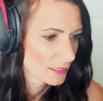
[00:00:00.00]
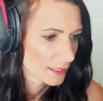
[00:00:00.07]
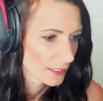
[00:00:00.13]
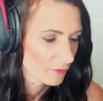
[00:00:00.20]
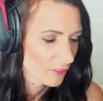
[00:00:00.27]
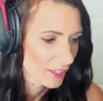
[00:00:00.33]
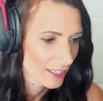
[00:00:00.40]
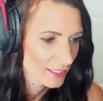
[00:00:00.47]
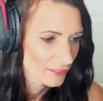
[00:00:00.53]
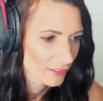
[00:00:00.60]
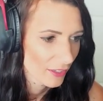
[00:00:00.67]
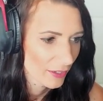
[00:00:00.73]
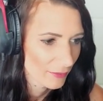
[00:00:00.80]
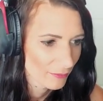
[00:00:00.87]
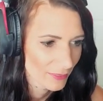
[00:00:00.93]
No. Right,
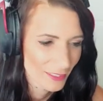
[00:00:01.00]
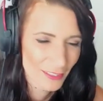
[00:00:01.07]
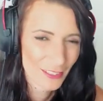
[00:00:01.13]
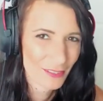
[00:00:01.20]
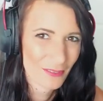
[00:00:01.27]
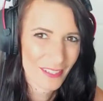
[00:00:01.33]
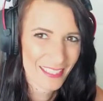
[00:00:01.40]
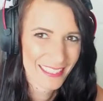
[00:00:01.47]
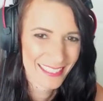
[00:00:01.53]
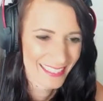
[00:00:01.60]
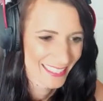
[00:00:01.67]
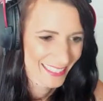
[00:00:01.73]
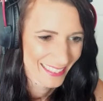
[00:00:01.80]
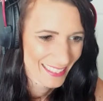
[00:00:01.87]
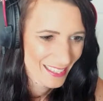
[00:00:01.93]
so, I don't know why I did
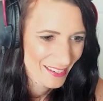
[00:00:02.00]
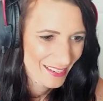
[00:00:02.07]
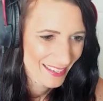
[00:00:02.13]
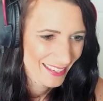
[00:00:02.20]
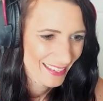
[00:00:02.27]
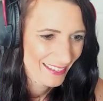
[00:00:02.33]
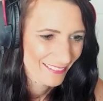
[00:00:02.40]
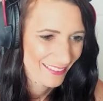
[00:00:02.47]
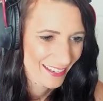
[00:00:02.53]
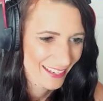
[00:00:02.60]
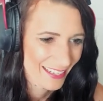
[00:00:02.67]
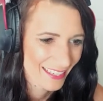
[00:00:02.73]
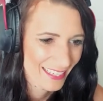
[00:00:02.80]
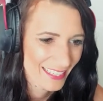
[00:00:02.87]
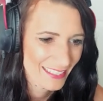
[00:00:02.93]
that.
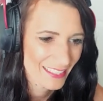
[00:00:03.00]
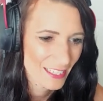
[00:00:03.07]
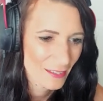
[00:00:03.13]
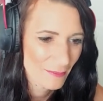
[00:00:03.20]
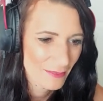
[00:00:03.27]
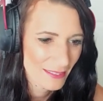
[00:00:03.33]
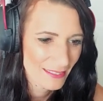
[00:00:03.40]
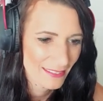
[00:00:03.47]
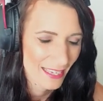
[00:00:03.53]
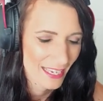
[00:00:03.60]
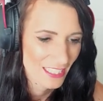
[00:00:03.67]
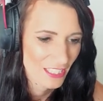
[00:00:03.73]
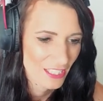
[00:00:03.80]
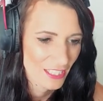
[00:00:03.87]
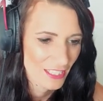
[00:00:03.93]
Right, let's open this
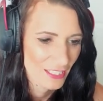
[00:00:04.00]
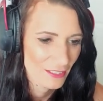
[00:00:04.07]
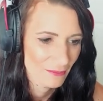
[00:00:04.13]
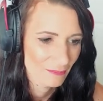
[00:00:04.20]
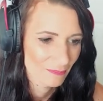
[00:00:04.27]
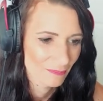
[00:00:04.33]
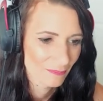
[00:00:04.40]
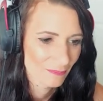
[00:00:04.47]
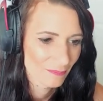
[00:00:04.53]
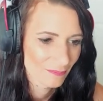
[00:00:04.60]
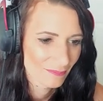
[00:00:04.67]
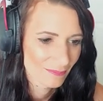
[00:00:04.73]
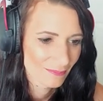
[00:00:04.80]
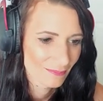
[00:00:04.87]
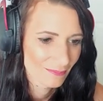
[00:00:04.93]
hatch, dude.
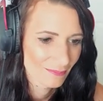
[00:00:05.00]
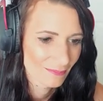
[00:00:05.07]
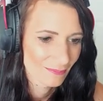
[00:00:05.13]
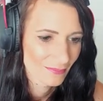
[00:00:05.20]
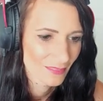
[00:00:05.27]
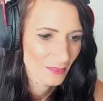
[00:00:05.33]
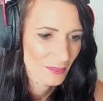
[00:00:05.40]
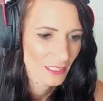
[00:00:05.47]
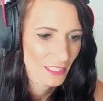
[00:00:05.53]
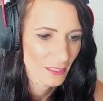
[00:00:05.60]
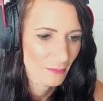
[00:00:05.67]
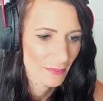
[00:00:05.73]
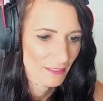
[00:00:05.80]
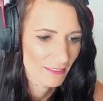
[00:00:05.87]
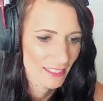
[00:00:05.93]
We should
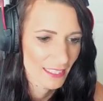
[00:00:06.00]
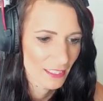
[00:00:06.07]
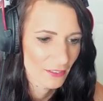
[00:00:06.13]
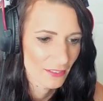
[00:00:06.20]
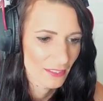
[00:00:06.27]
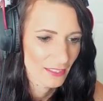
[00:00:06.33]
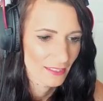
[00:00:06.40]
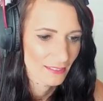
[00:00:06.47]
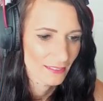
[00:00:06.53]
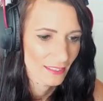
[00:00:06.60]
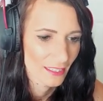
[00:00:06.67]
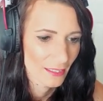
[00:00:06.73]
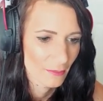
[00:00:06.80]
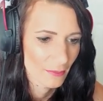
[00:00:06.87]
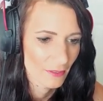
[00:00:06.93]
have been really on the other
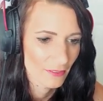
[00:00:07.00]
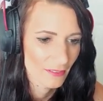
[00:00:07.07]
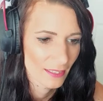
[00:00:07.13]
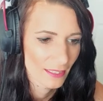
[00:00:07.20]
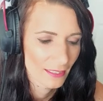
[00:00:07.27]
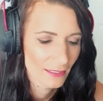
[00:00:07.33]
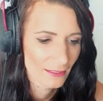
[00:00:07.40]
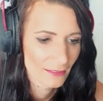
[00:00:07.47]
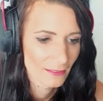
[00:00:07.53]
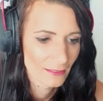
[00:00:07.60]
side, but right.